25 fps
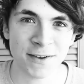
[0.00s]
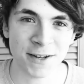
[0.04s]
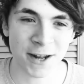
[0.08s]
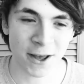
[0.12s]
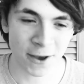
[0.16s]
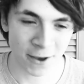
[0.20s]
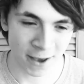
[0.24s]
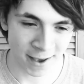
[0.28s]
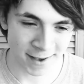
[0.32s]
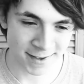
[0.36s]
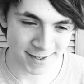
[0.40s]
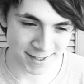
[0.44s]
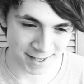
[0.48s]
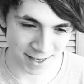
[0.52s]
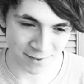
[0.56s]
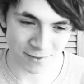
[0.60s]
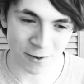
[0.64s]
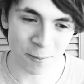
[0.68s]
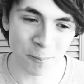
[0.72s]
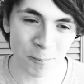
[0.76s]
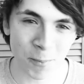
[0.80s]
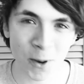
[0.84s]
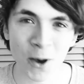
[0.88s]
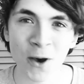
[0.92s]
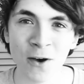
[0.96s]
you know, has
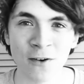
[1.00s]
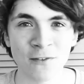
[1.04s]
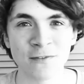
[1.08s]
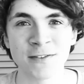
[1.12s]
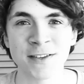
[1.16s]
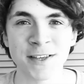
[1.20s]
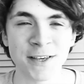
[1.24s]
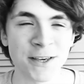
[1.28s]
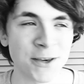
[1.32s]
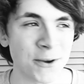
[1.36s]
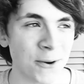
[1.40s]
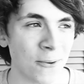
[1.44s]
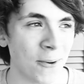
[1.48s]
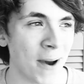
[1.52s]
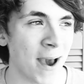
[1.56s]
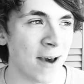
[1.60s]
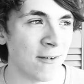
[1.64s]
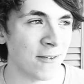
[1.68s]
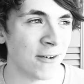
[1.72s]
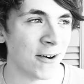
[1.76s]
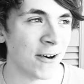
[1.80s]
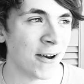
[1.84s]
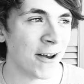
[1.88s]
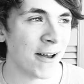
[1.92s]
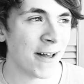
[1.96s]
given birth to you or
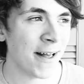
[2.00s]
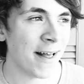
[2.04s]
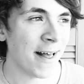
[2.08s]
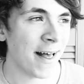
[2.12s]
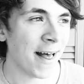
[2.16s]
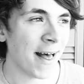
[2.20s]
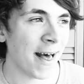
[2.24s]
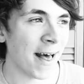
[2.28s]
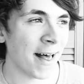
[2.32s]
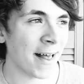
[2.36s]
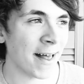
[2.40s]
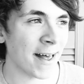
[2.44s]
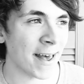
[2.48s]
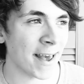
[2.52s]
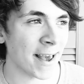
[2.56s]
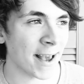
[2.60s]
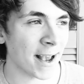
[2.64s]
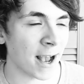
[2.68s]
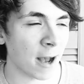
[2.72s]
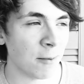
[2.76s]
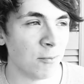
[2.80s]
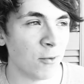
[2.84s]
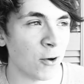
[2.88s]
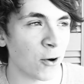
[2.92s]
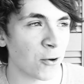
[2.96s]
whatever.
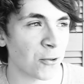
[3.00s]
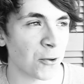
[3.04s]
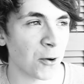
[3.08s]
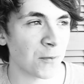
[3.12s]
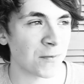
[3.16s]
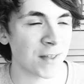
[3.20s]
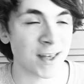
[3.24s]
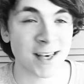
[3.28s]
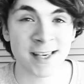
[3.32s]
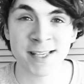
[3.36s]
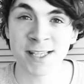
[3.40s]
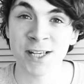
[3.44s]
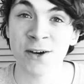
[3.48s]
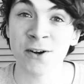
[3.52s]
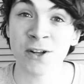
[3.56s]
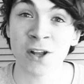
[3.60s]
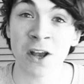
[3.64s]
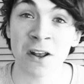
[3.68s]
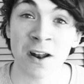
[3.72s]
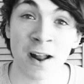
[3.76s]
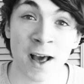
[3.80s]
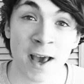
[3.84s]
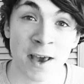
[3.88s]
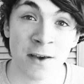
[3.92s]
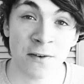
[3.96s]
I'm not sure if they're still in
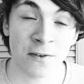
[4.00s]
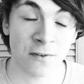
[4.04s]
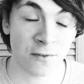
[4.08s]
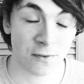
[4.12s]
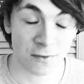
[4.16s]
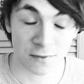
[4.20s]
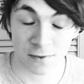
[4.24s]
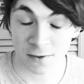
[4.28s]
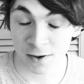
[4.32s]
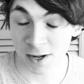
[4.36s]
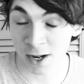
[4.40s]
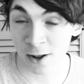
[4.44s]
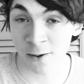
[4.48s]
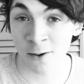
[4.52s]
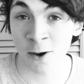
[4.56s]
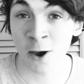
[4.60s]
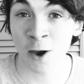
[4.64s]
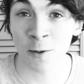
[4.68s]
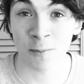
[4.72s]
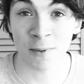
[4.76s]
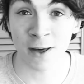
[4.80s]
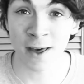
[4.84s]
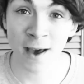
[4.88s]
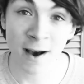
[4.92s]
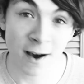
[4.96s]
your life, you know, I
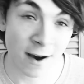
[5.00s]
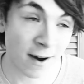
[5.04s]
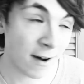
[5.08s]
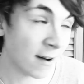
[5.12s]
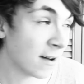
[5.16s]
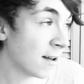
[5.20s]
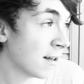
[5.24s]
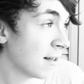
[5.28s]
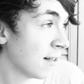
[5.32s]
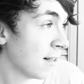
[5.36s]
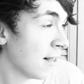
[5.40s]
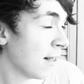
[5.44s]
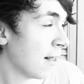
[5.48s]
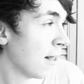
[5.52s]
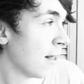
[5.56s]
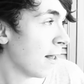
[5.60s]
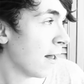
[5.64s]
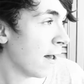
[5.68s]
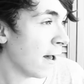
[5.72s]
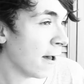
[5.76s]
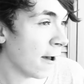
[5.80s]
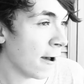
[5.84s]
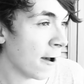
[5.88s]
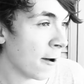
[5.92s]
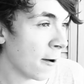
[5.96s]
hope they are.
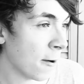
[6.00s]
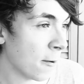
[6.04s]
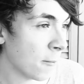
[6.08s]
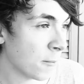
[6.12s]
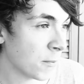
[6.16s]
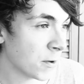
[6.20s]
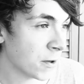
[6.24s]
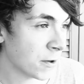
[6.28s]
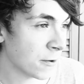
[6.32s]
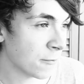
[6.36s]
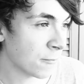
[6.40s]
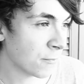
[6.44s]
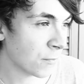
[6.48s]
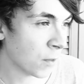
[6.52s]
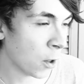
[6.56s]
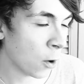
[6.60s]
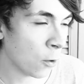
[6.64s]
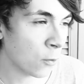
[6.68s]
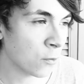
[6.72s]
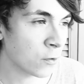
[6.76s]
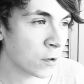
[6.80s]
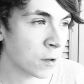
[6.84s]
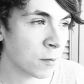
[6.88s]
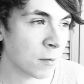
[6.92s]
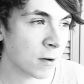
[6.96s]
But
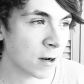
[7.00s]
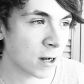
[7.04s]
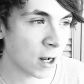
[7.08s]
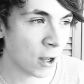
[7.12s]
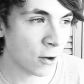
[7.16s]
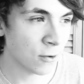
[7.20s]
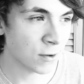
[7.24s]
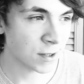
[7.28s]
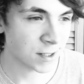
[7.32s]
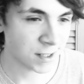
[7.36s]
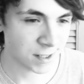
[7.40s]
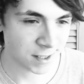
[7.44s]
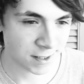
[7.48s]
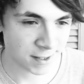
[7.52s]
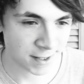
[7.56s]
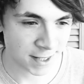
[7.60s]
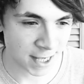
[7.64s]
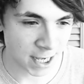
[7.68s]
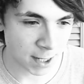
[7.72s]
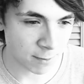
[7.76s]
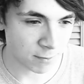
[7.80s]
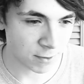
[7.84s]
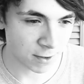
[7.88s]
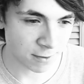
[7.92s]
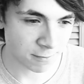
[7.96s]
hold them close and
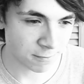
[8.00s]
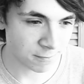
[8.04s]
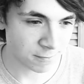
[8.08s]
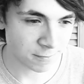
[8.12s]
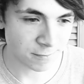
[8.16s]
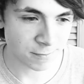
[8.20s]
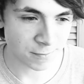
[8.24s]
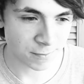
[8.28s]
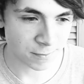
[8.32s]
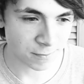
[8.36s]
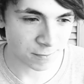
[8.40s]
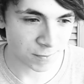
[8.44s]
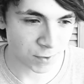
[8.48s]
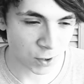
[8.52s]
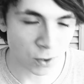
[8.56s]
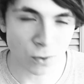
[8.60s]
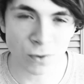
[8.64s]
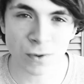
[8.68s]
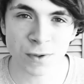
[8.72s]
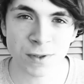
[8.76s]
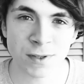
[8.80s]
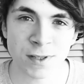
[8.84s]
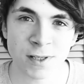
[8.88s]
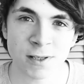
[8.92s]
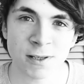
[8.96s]
keep them
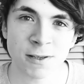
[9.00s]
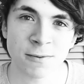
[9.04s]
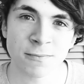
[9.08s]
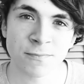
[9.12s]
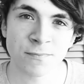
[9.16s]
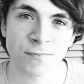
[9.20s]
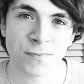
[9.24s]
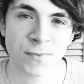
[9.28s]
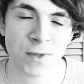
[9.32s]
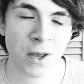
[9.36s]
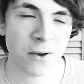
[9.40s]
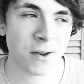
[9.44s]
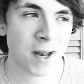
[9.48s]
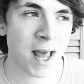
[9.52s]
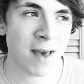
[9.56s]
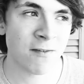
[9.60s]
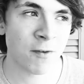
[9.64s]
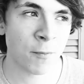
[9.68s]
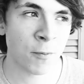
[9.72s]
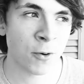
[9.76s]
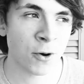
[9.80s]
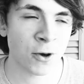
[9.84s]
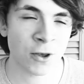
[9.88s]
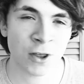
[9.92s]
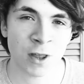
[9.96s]
yours. Don't ever
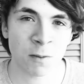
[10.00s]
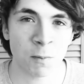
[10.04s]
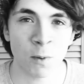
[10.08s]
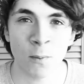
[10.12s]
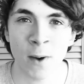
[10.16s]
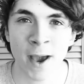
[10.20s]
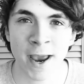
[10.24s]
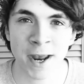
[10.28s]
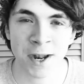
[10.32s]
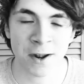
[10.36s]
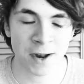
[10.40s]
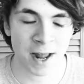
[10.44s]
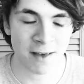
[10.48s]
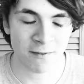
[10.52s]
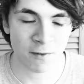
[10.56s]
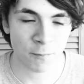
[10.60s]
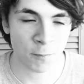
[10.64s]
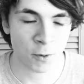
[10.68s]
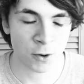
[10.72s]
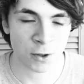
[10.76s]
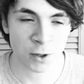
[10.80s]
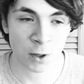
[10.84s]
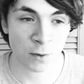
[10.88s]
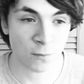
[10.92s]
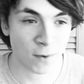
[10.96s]
push them away, don't ever
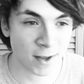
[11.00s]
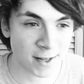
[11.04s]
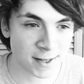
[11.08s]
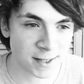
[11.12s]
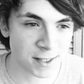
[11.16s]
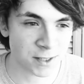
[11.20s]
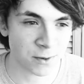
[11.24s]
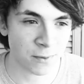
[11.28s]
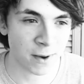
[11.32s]
push your friends